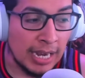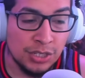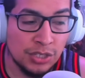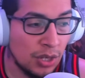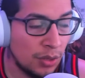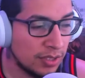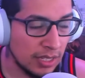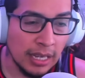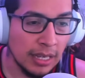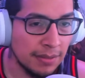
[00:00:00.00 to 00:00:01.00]
I just don't
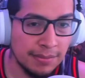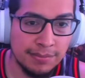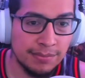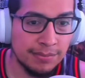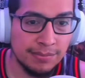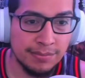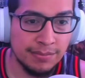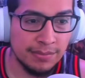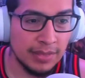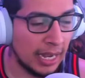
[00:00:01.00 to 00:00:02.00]
see it.
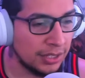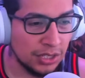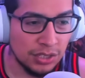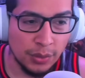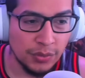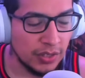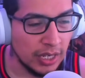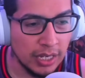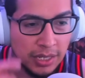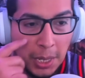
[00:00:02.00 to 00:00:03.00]
I just don't
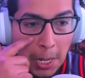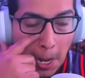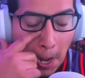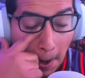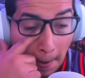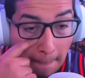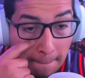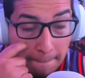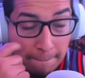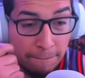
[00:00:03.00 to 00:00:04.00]
see it.
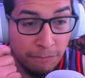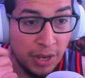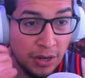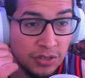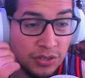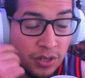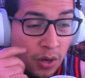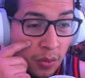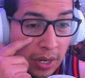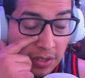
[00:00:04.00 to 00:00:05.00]
There's
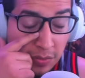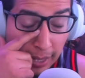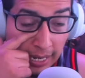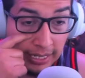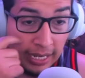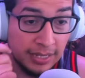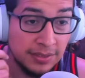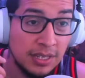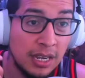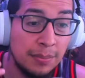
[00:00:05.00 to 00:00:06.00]
no way this body
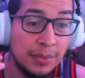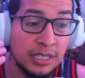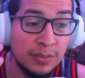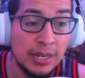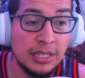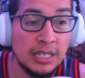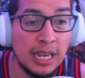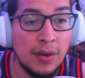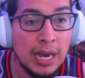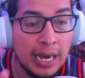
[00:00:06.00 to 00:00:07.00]
ends up, especially
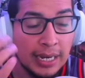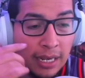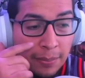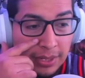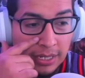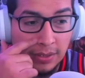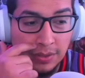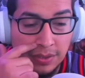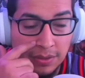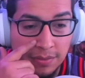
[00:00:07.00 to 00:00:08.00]
how high up it
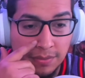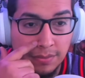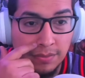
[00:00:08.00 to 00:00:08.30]
is,